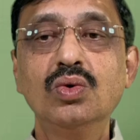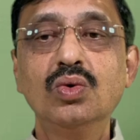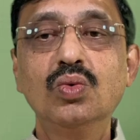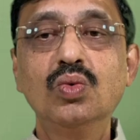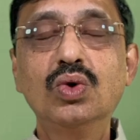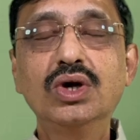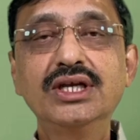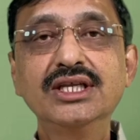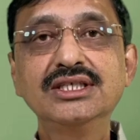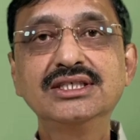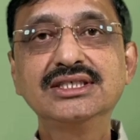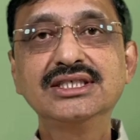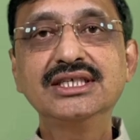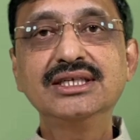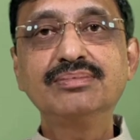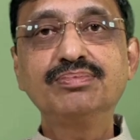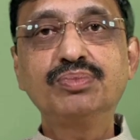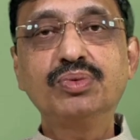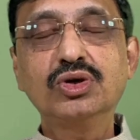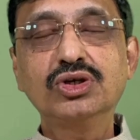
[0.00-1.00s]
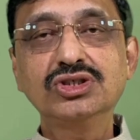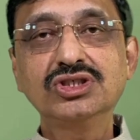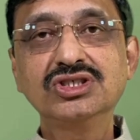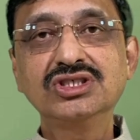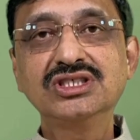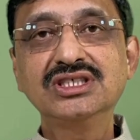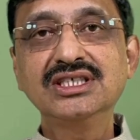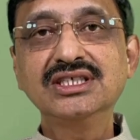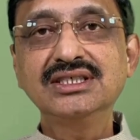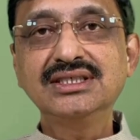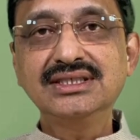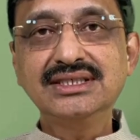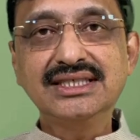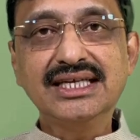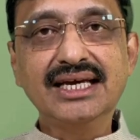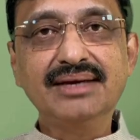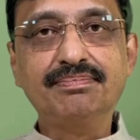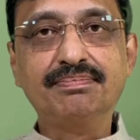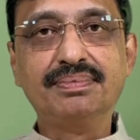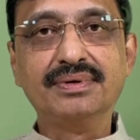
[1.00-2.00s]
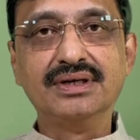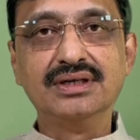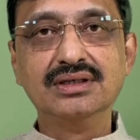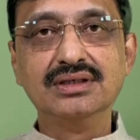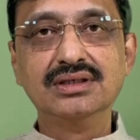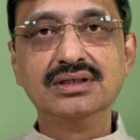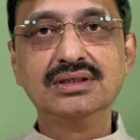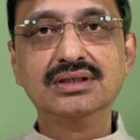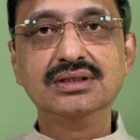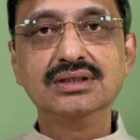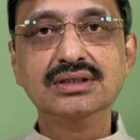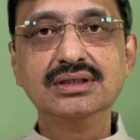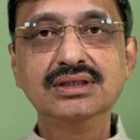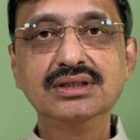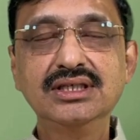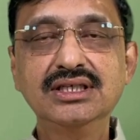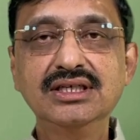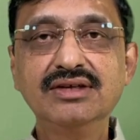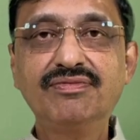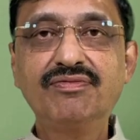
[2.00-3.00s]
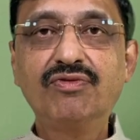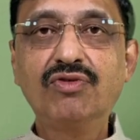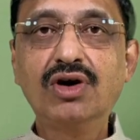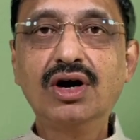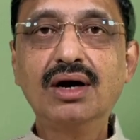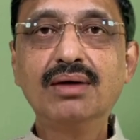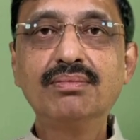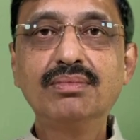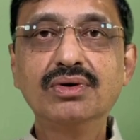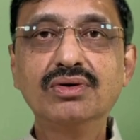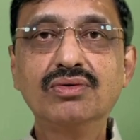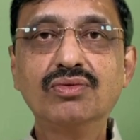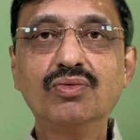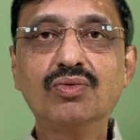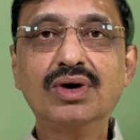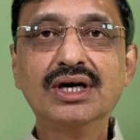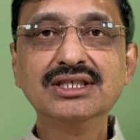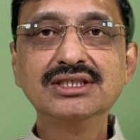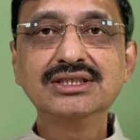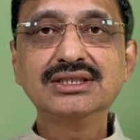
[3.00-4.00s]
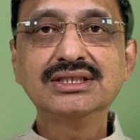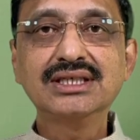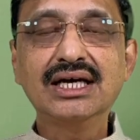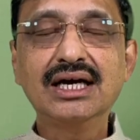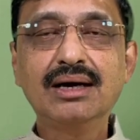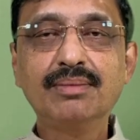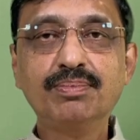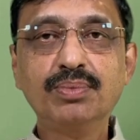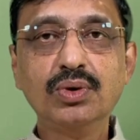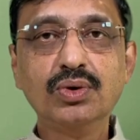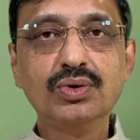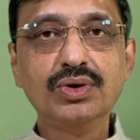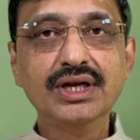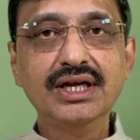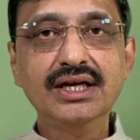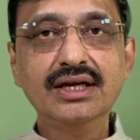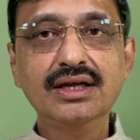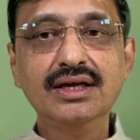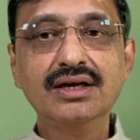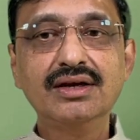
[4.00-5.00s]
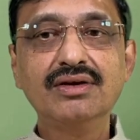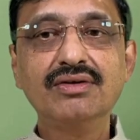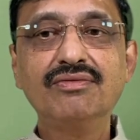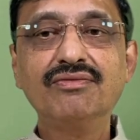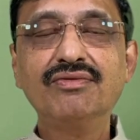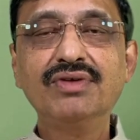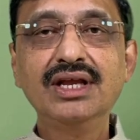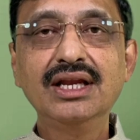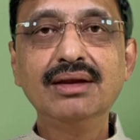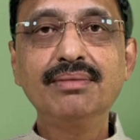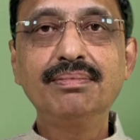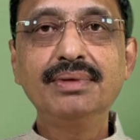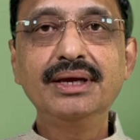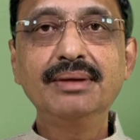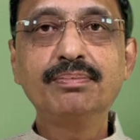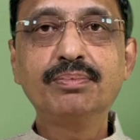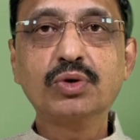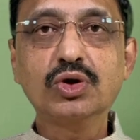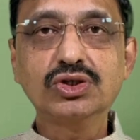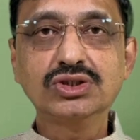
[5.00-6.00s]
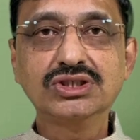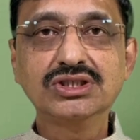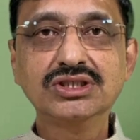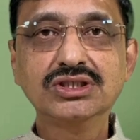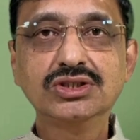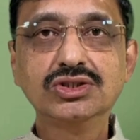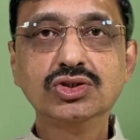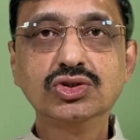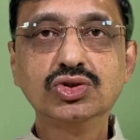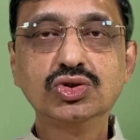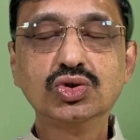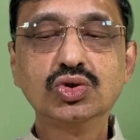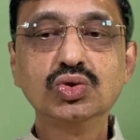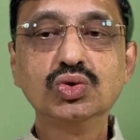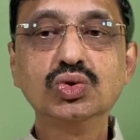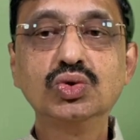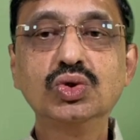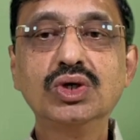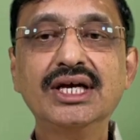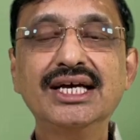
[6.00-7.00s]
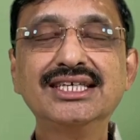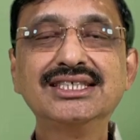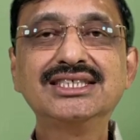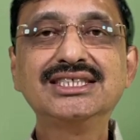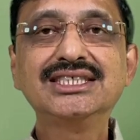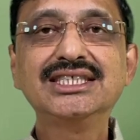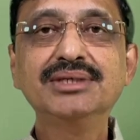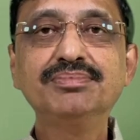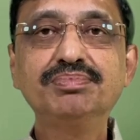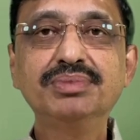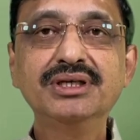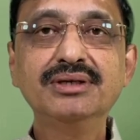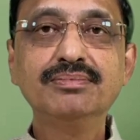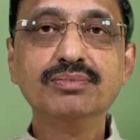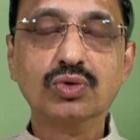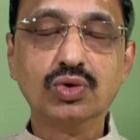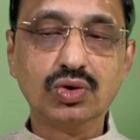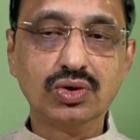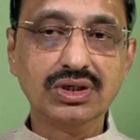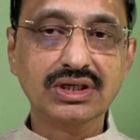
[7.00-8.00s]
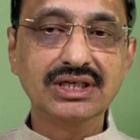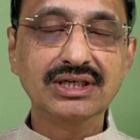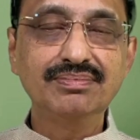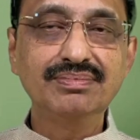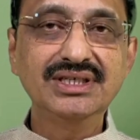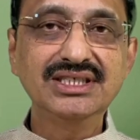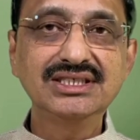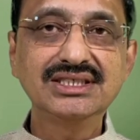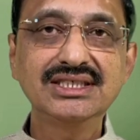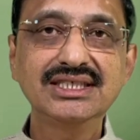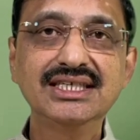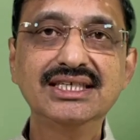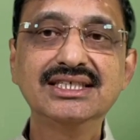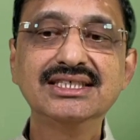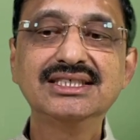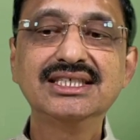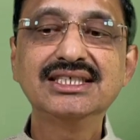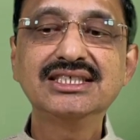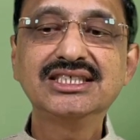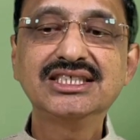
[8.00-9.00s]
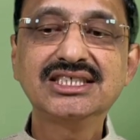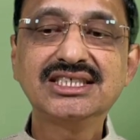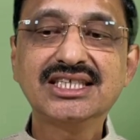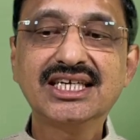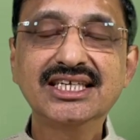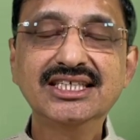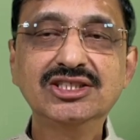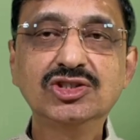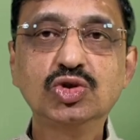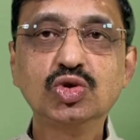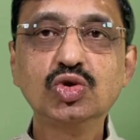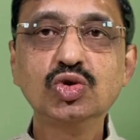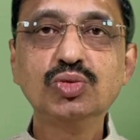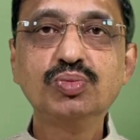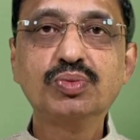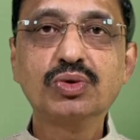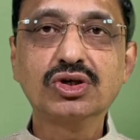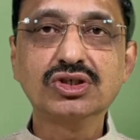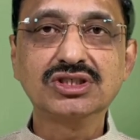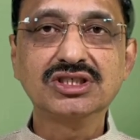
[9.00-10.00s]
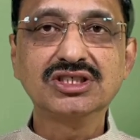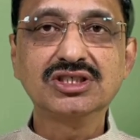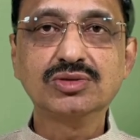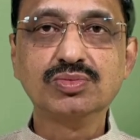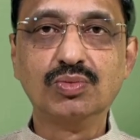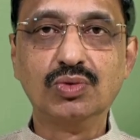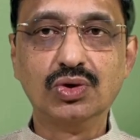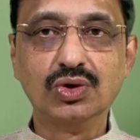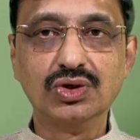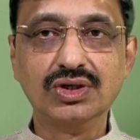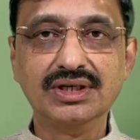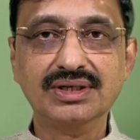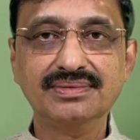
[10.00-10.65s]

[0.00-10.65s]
What is the processing type? The form once uploaded will be processed through STP mode means it is a straight through process mode.